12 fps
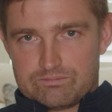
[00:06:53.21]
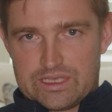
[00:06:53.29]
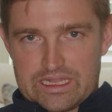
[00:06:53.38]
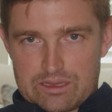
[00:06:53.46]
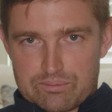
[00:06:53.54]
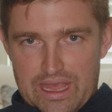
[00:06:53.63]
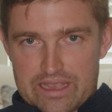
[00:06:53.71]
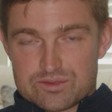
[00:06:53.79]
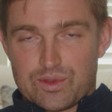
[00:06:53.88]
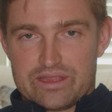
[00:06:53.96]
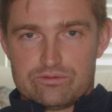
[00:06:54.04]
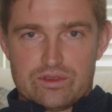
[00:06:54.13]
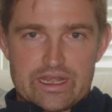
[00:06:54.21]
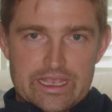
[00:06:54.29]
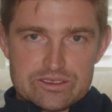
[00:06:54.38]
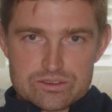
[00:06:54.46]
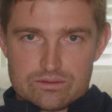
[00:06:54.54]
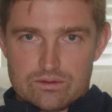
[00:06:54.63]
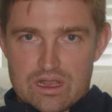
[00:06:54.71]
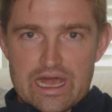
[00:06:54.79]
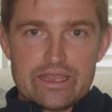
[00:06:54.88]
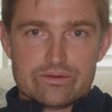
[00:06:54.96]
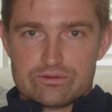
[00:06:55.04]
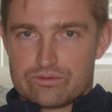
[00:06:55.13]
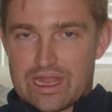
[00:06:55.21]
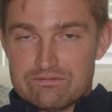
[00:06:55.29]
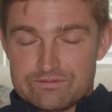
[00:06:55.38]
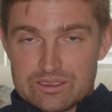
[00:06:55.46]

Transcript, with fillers: getting backed by the right angel or hiring the right